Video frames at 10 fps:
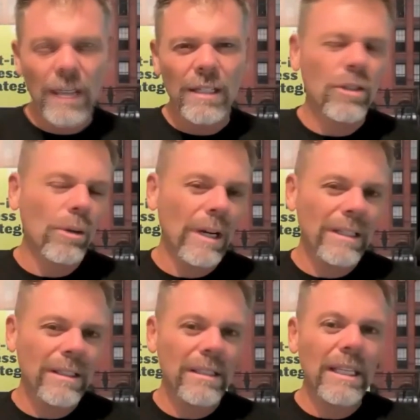And so
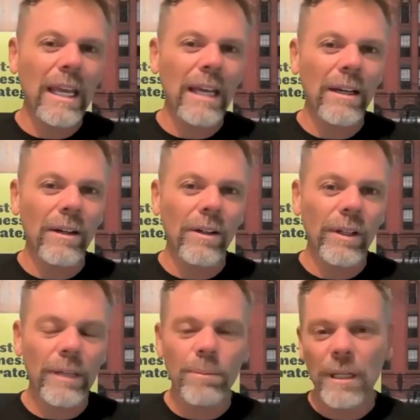at
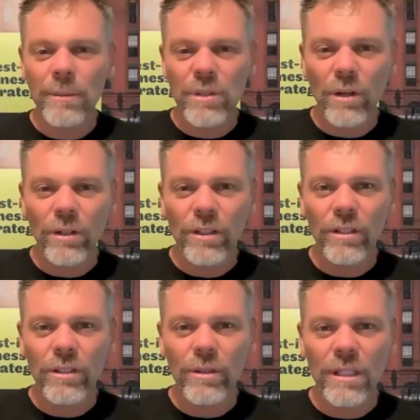scale, it becomes harder
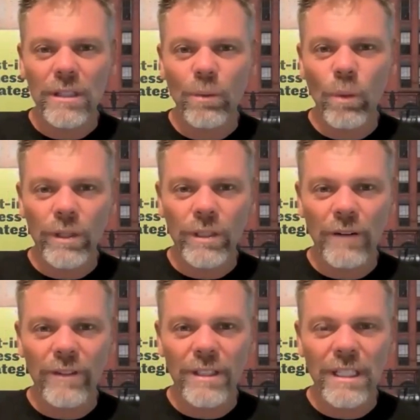to do this in one
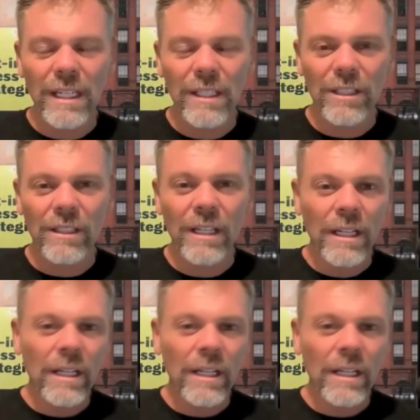conversation.